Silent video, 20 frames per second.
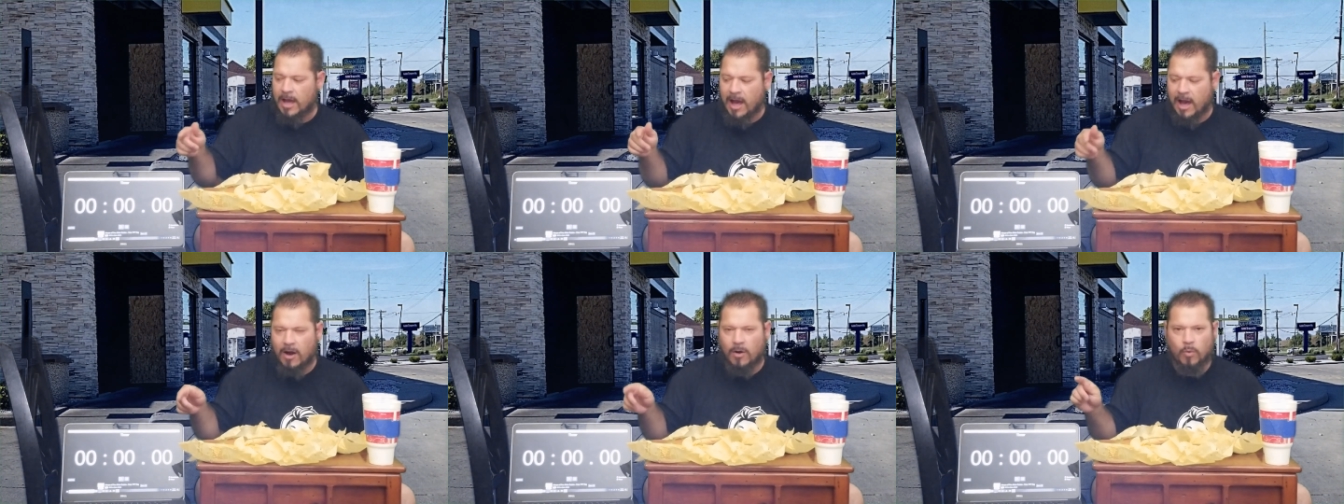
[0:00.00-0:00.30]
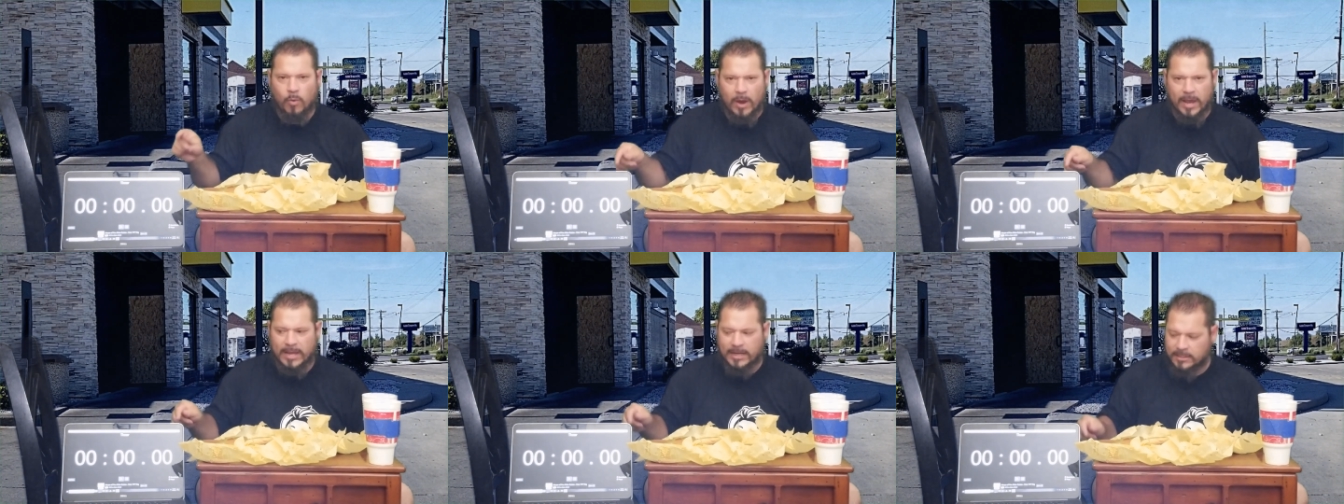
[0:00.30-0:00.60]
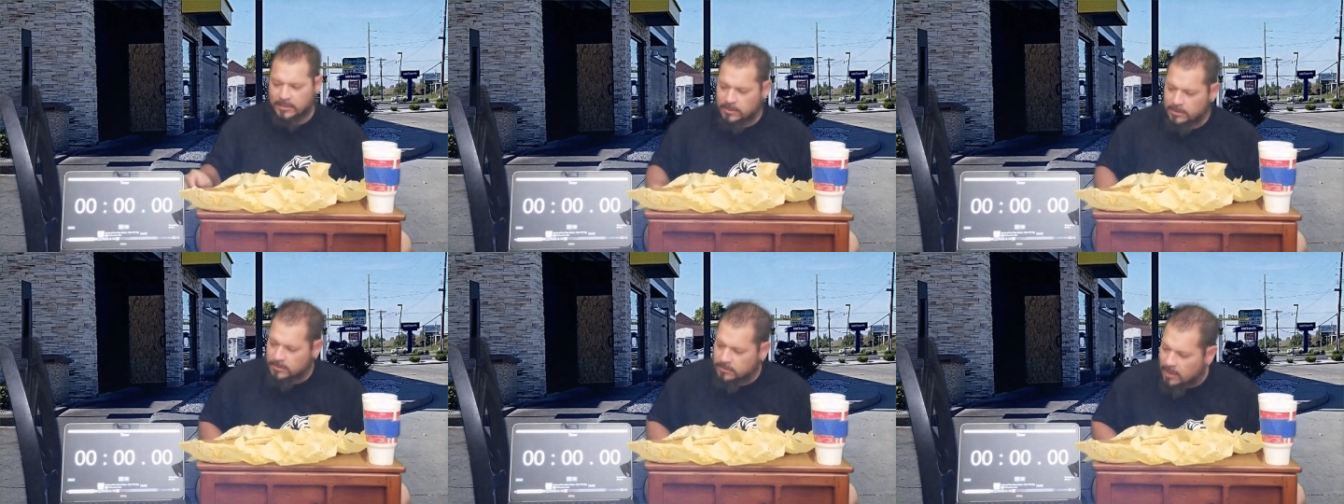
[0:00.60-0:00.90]
I'll
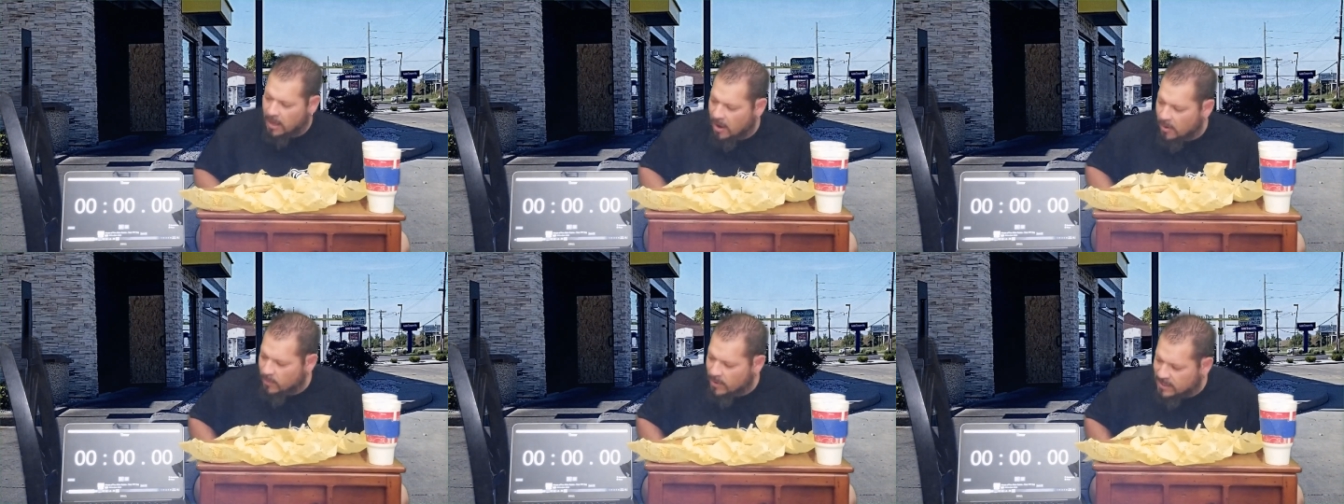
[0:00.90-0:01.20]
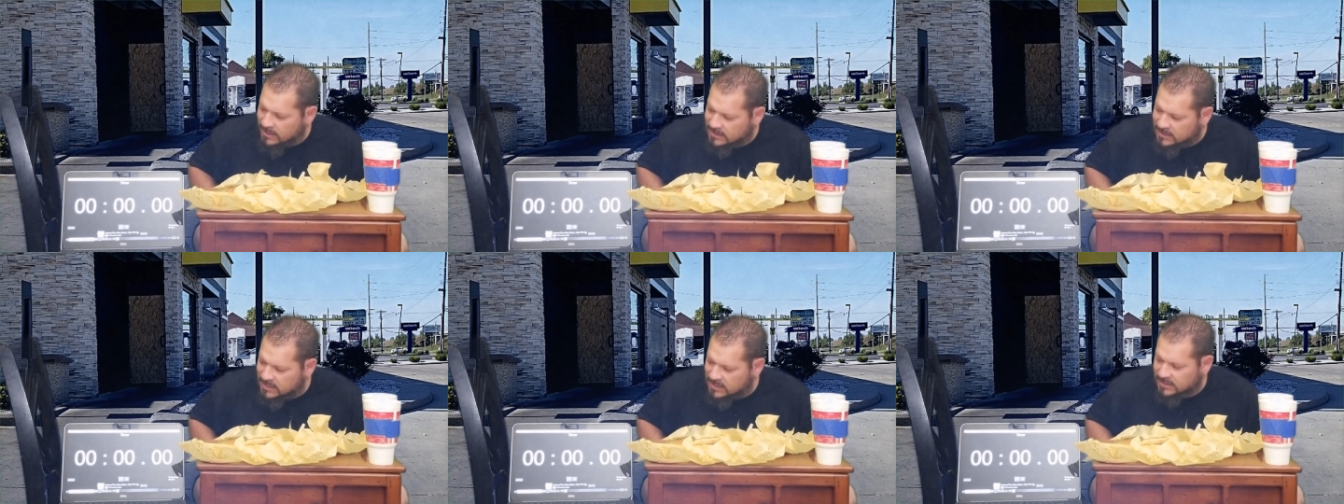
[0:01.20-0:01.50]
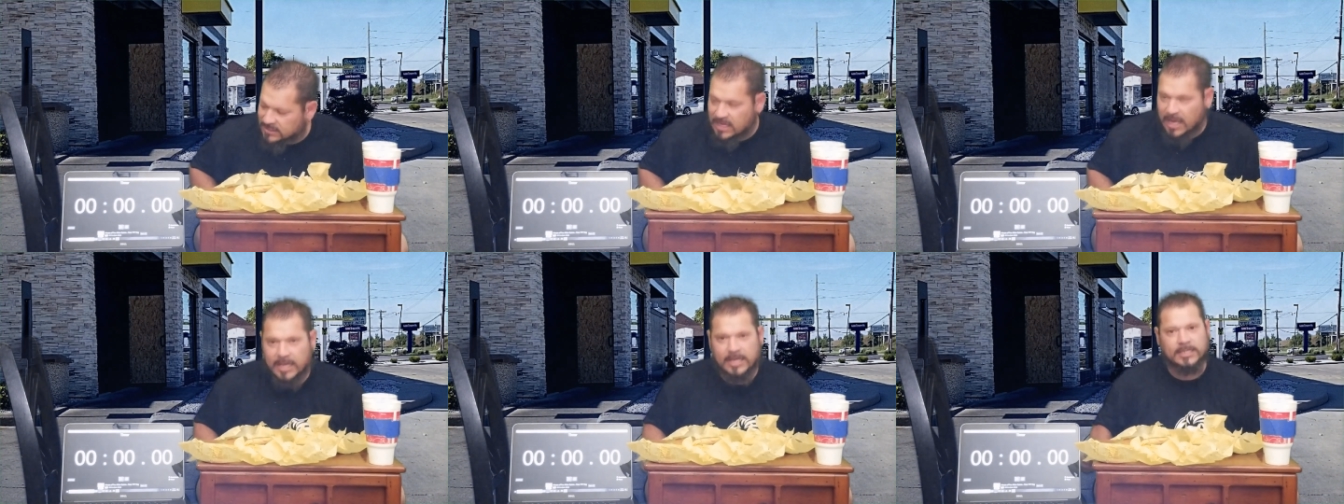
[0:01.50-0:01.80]
wait. I'll wait
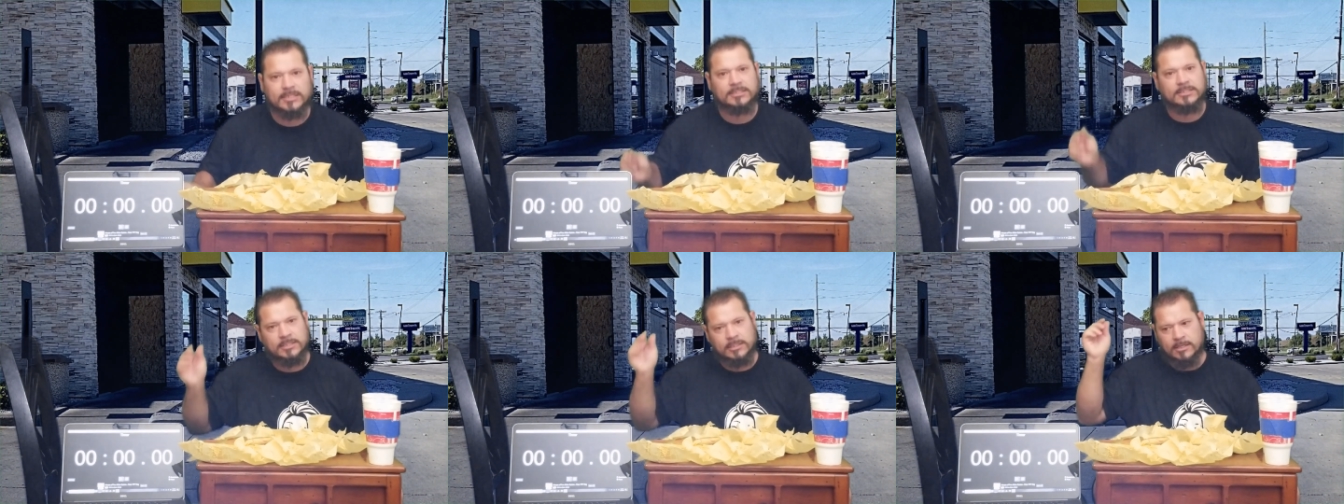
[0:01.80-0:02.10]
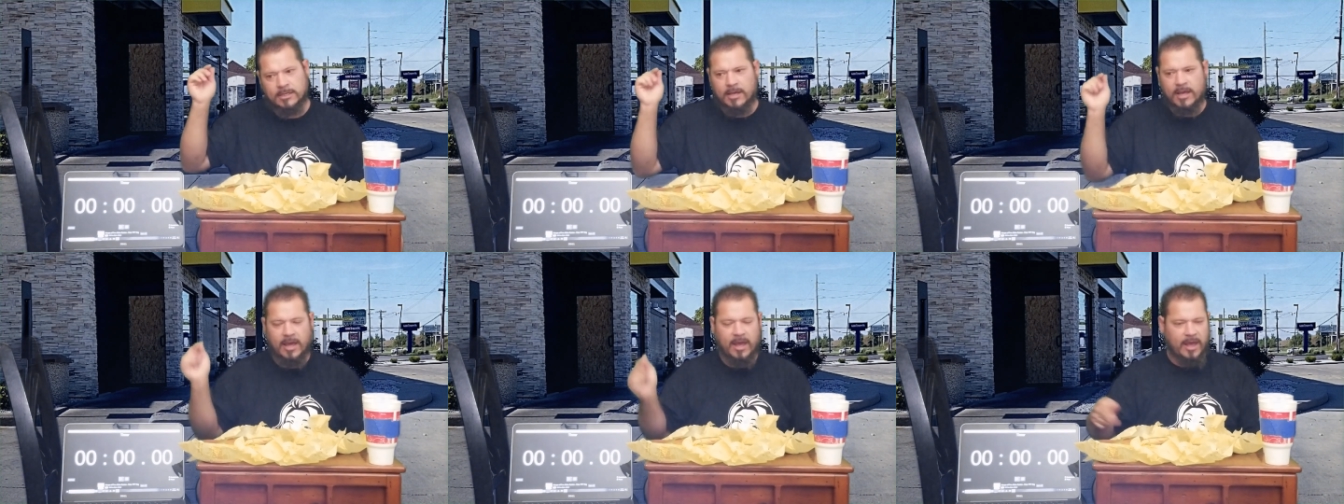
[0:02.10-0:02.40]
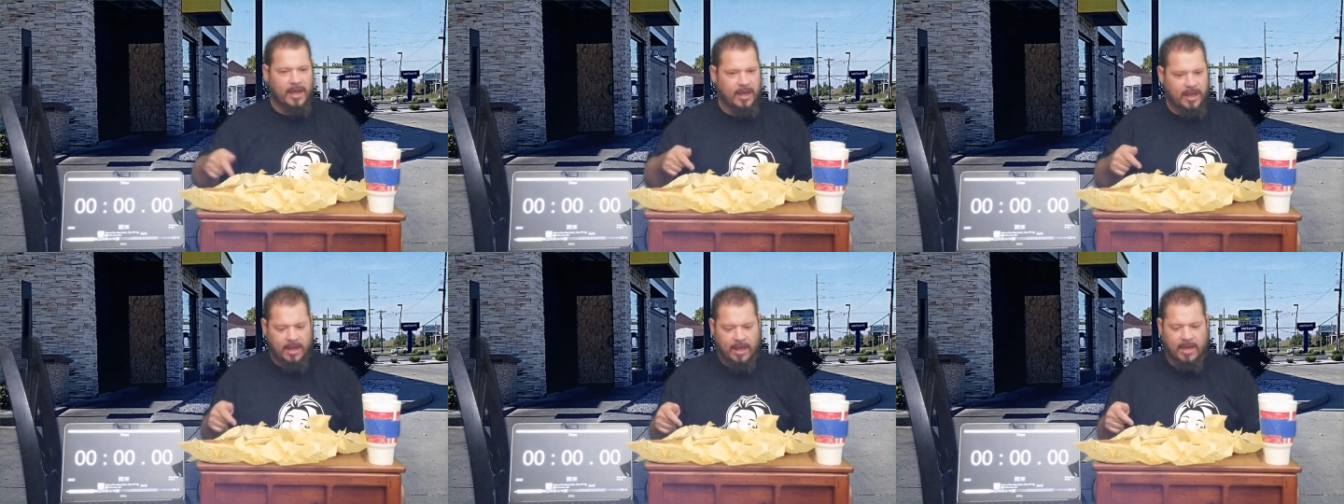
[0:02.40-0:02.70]
10 seconds
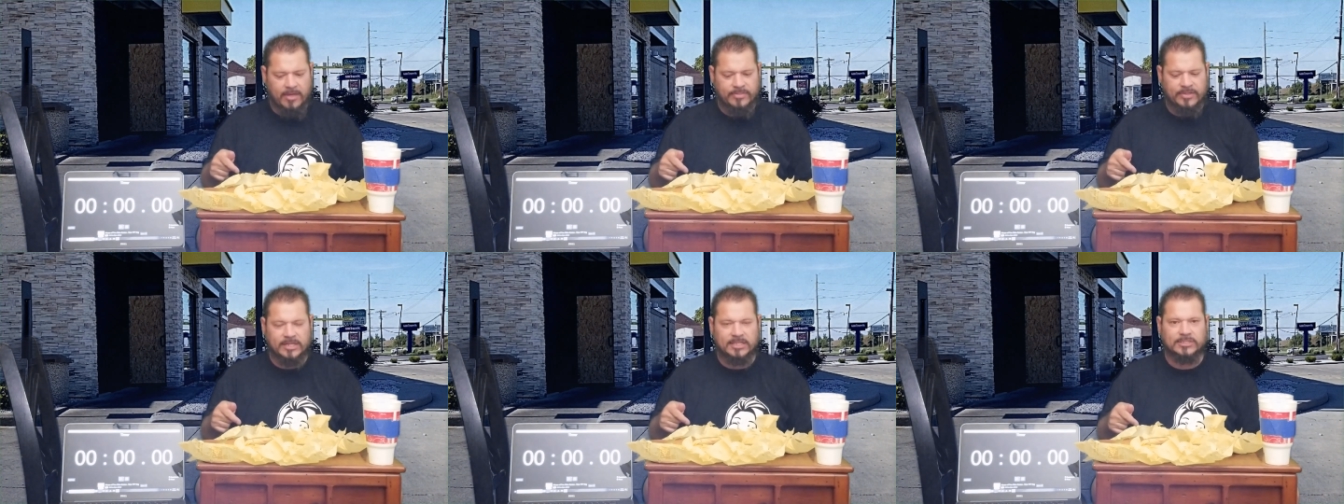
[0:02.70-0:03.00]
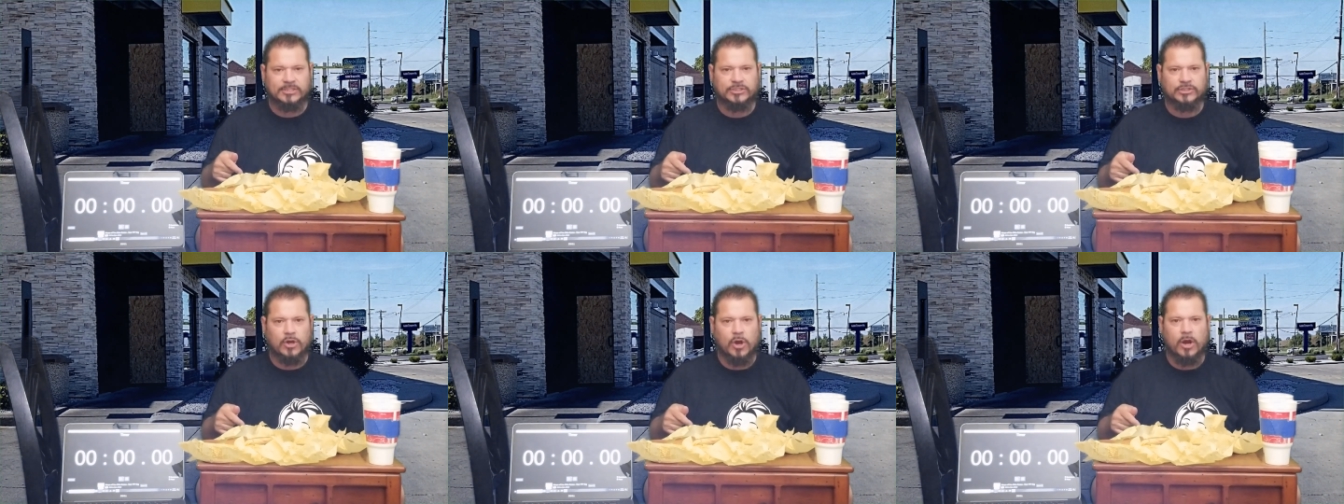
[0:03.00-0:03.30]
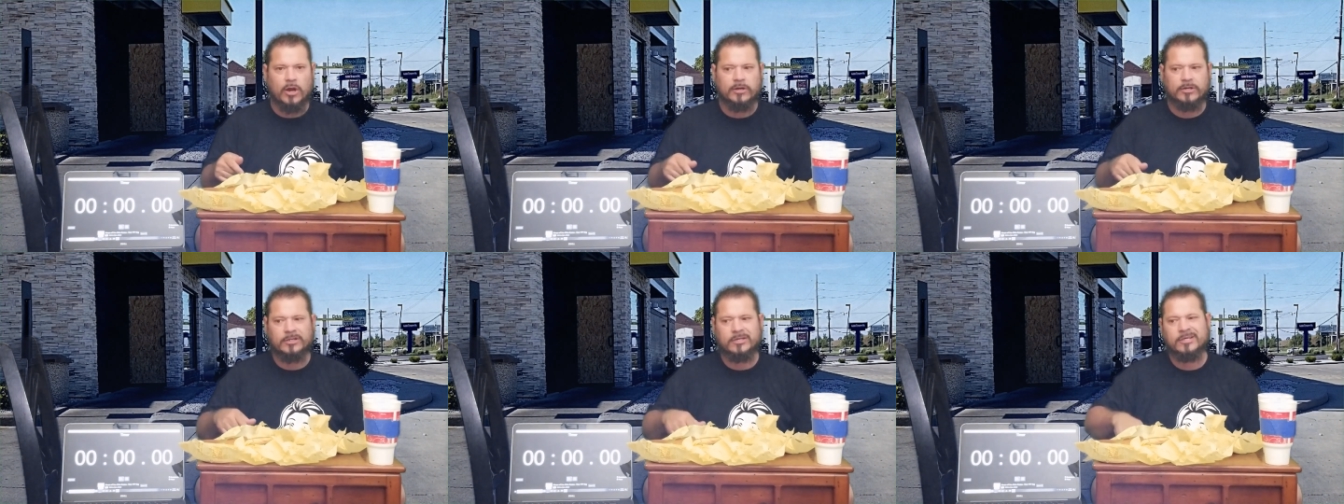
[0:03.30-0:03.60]
and then
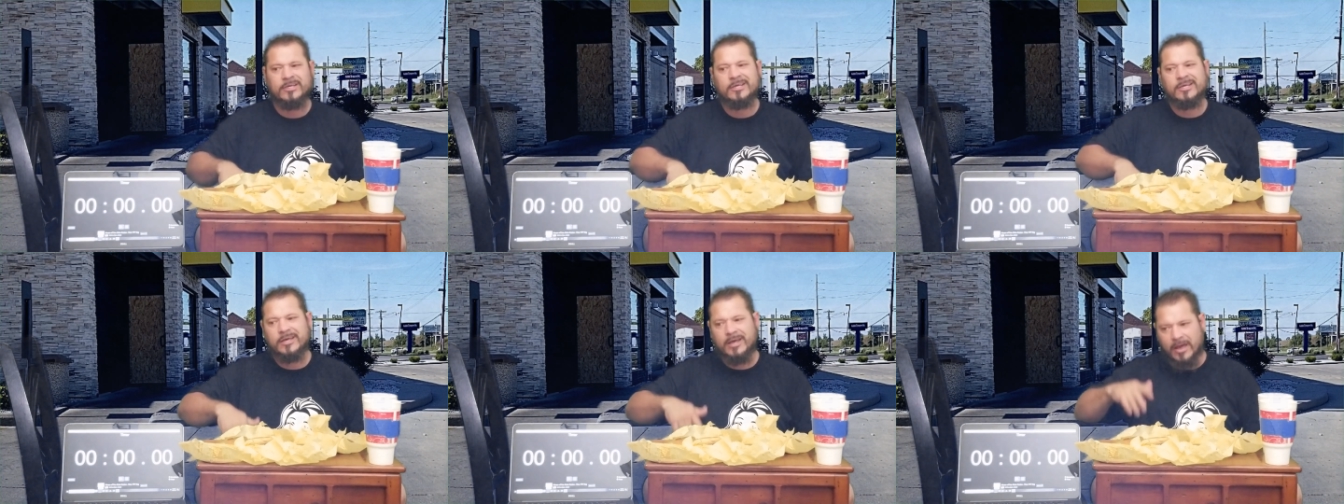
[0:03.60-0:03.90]
start.